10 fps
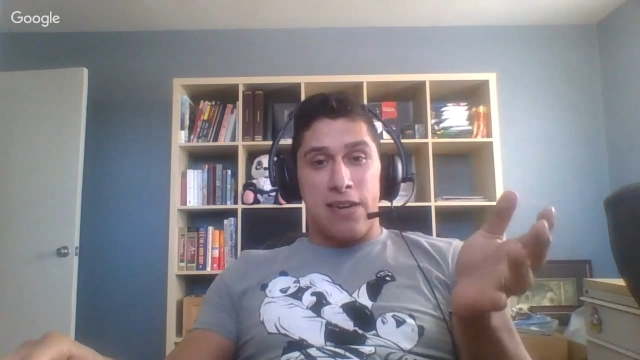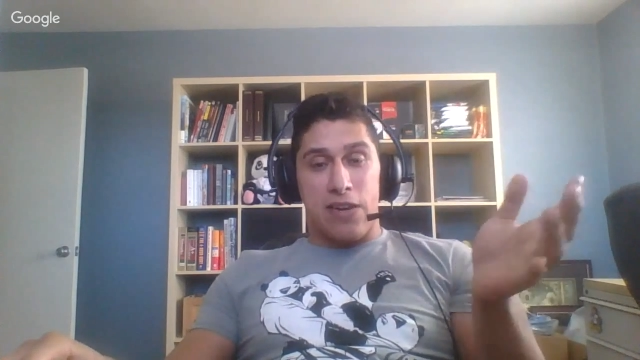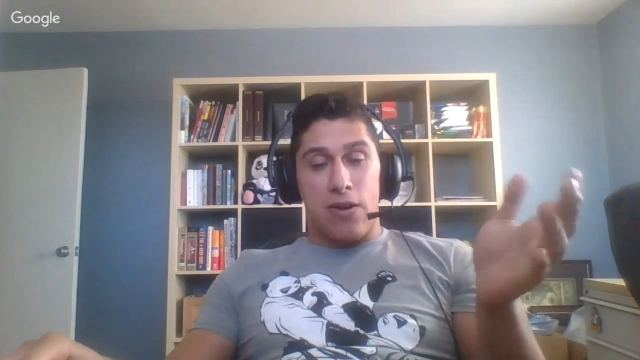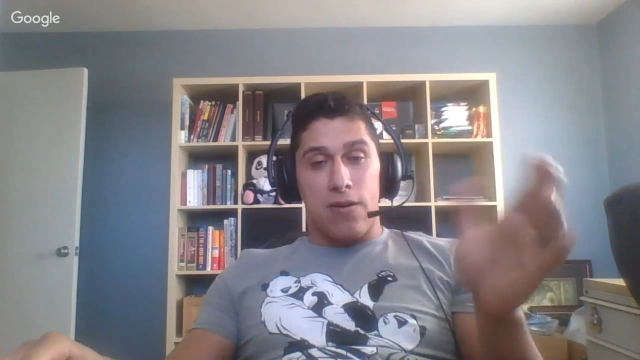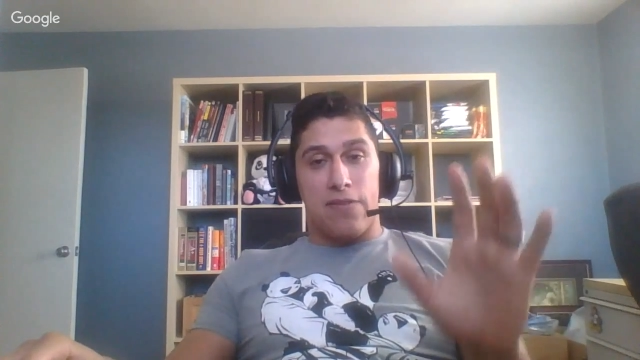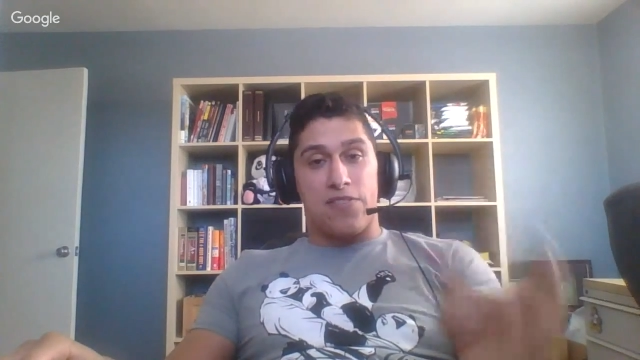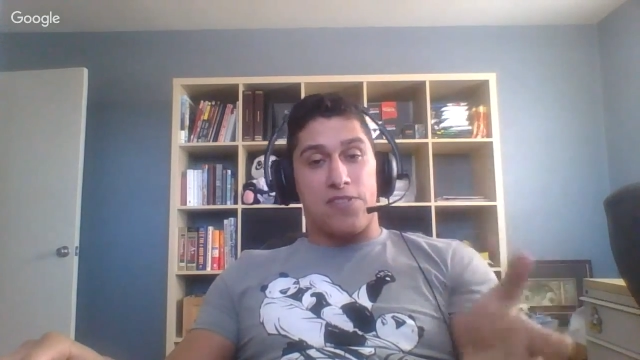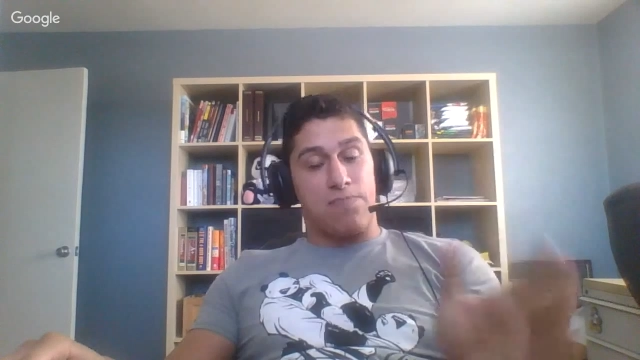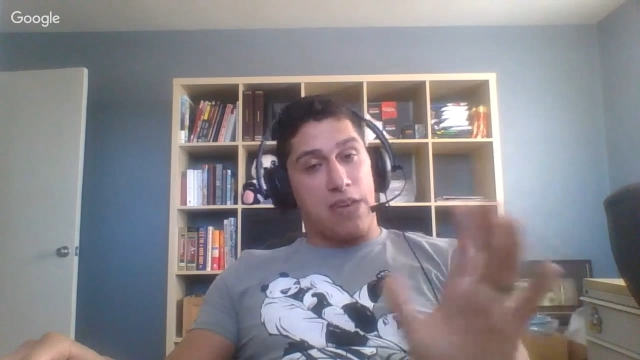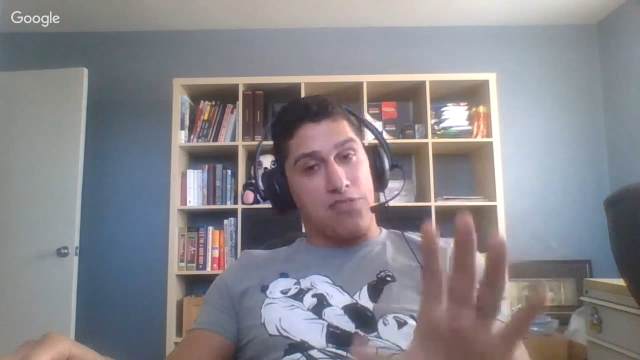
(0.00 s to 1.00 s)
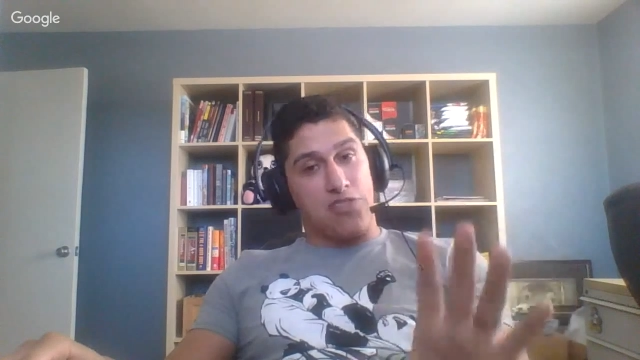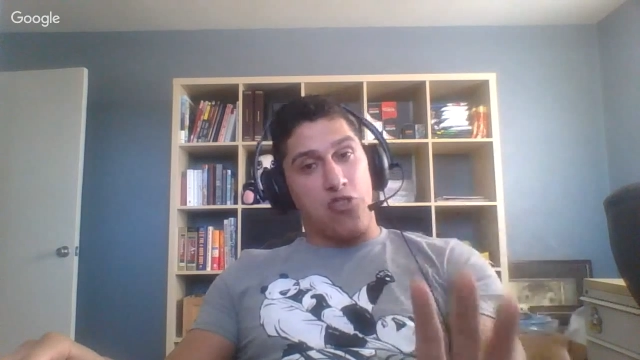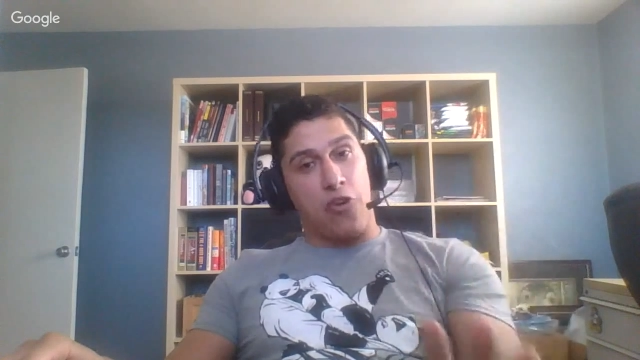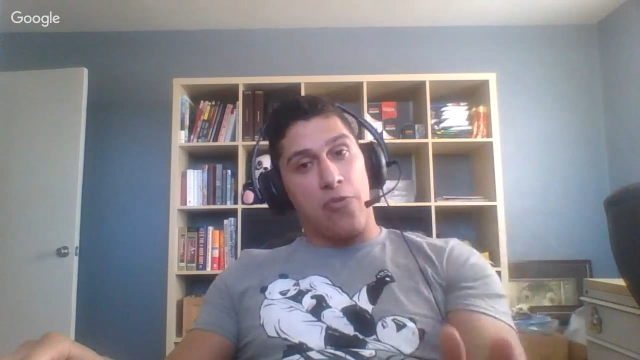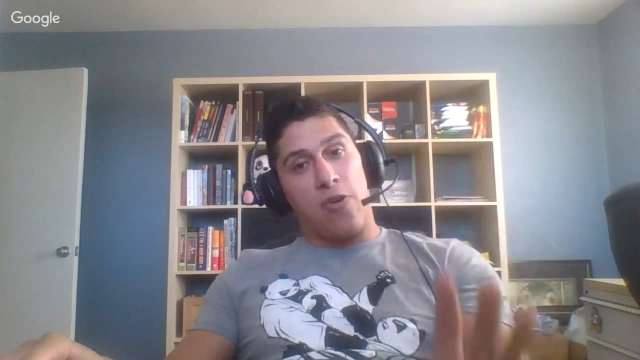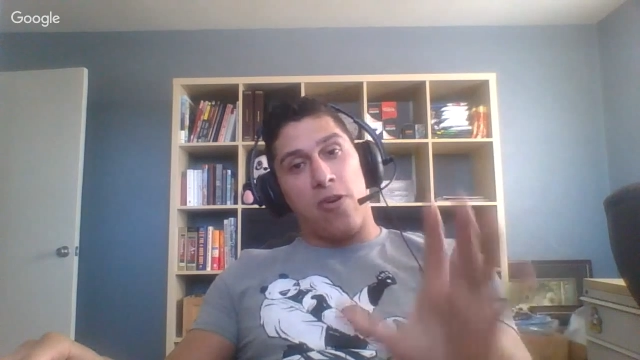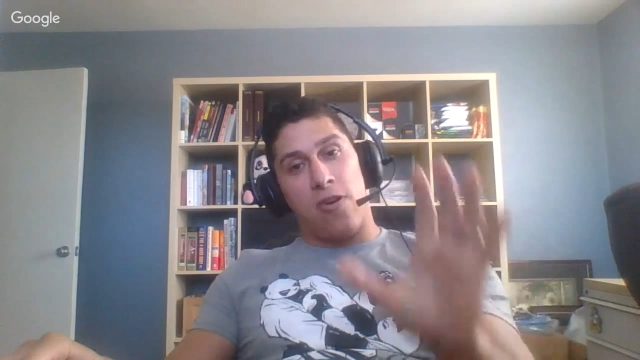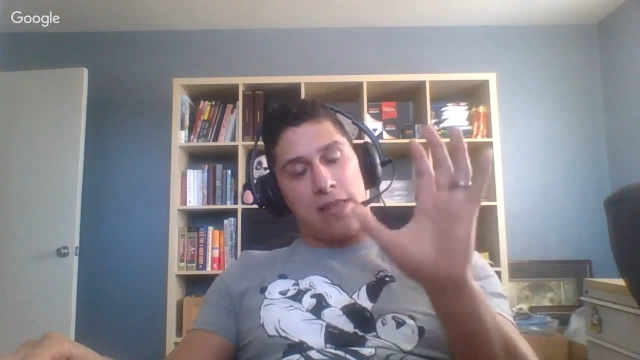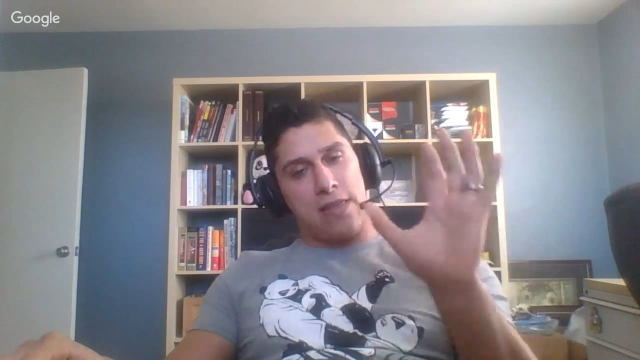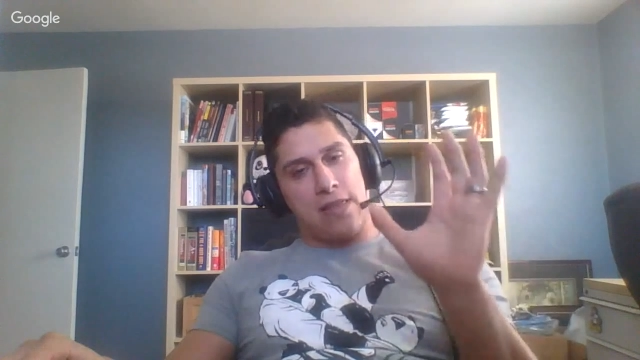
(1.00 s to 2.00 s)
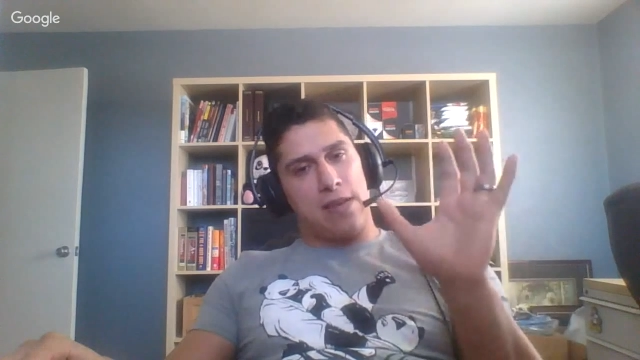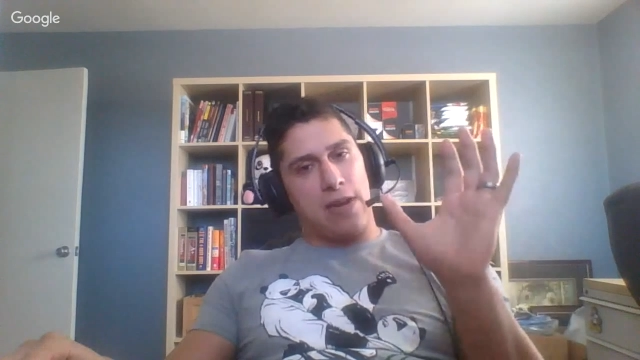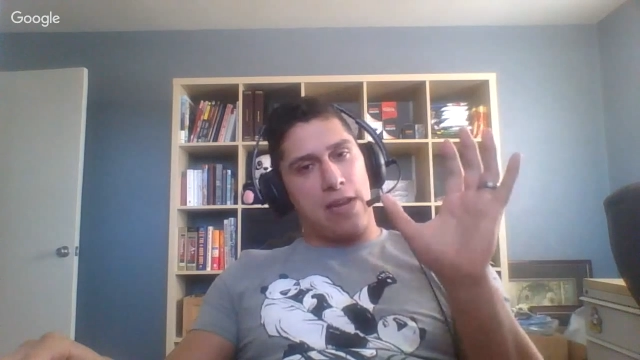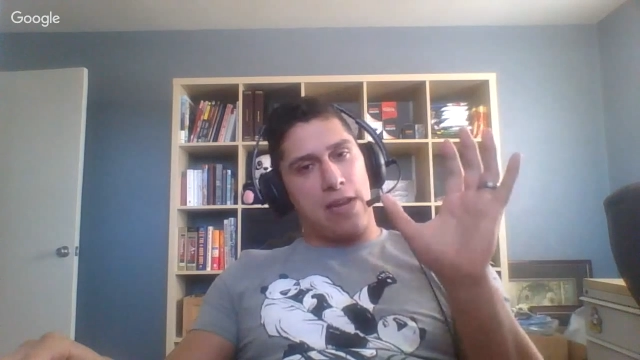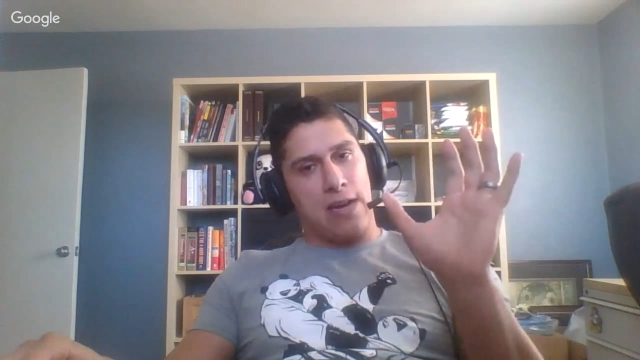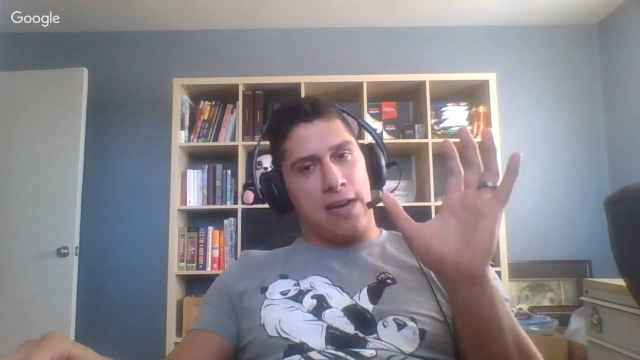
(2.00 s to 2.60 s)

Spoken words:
there was show your roll, and then they were